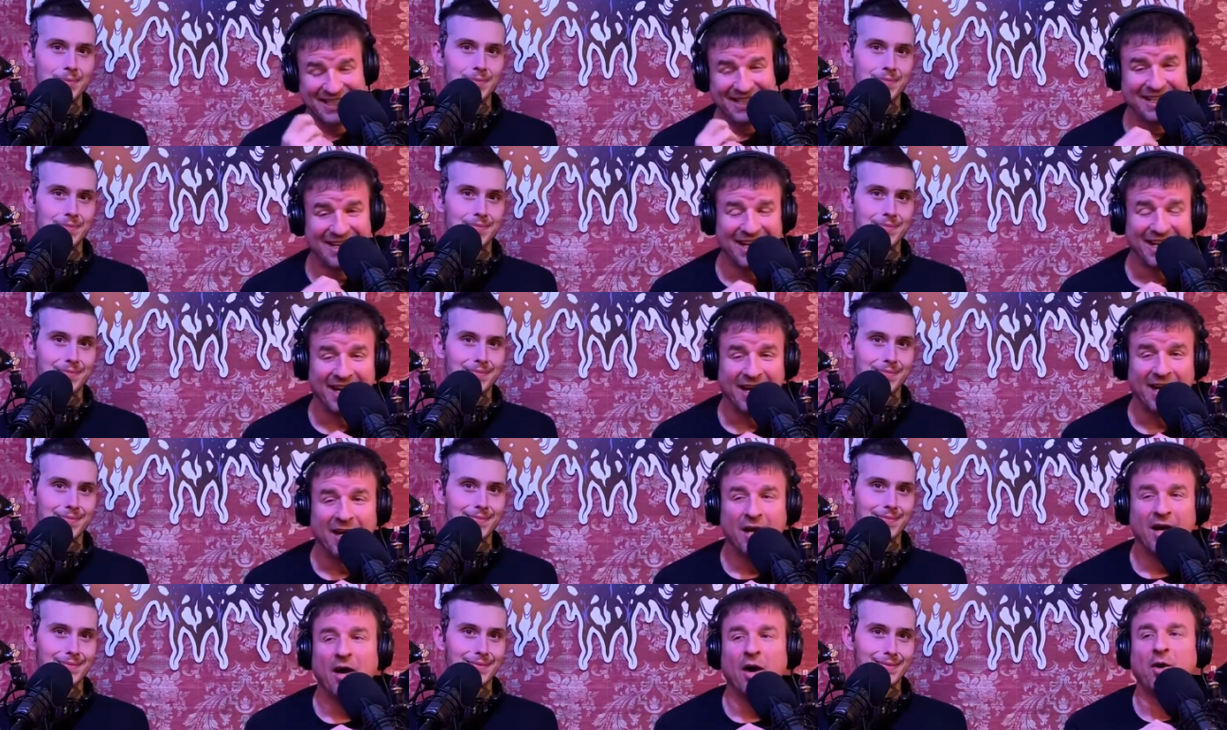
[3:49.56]
Speaker 1: Yeah.
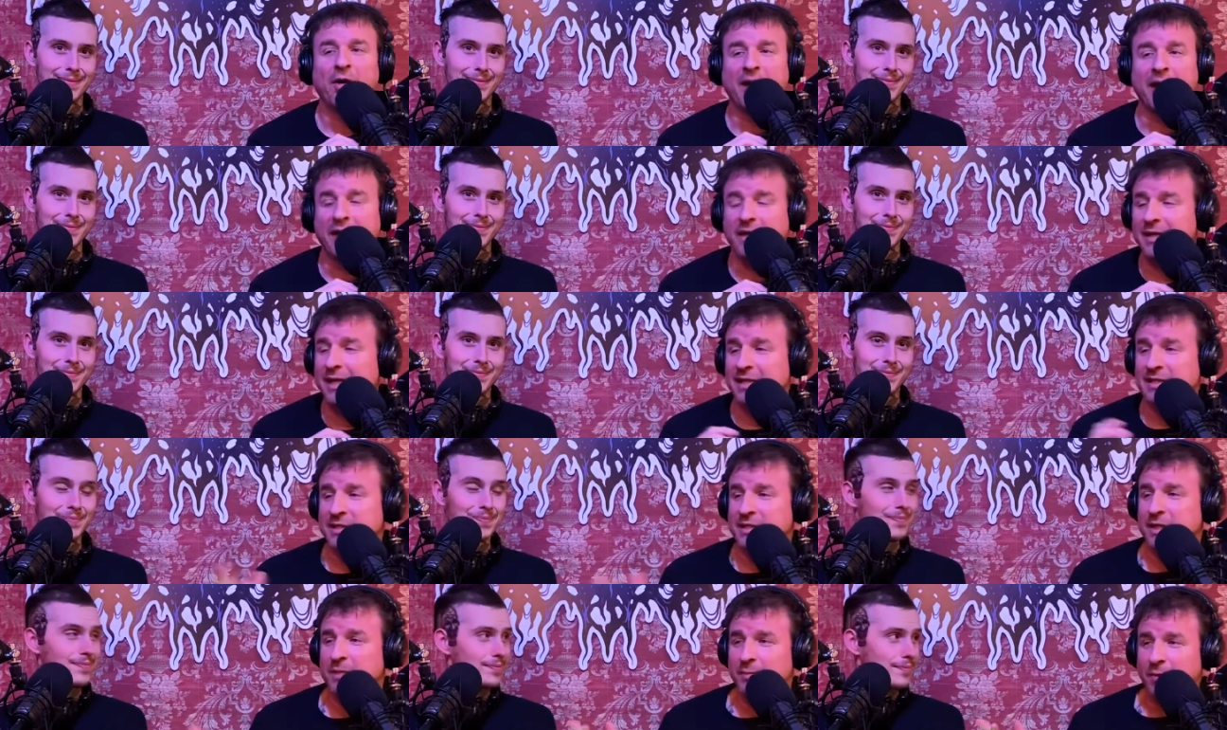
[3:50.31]
Okay, that's a
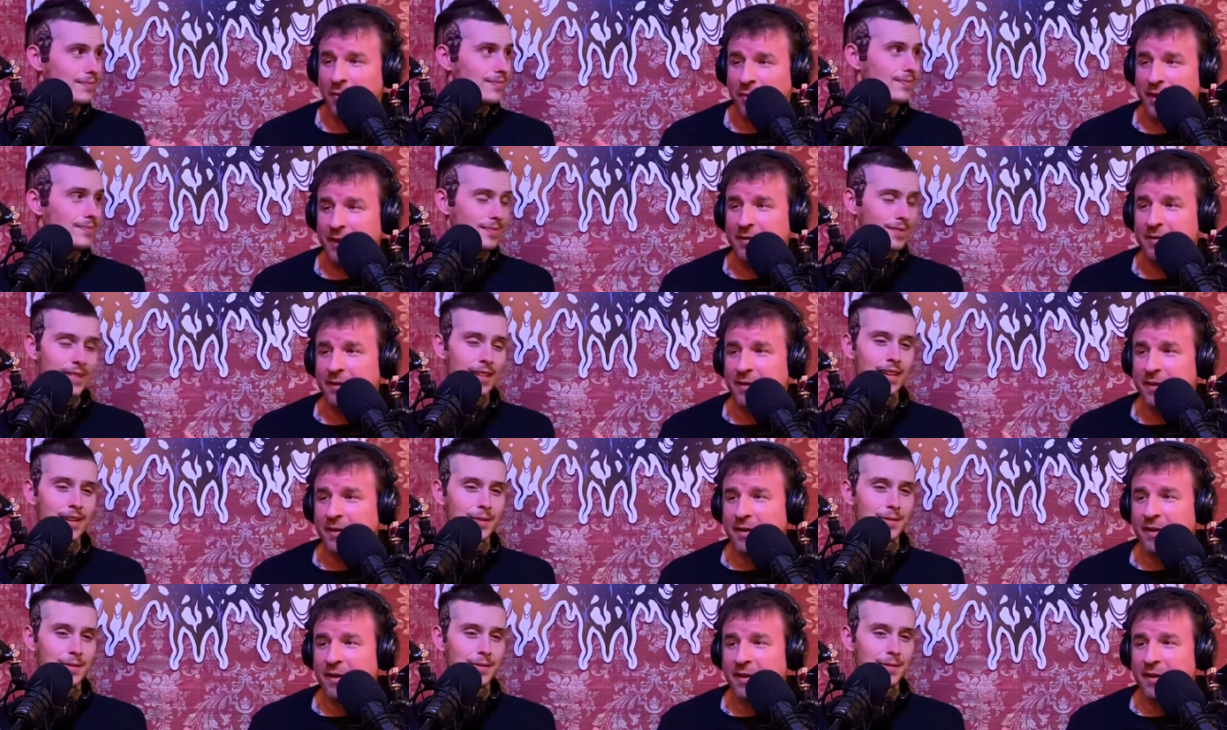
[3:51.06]
good point. Yeah.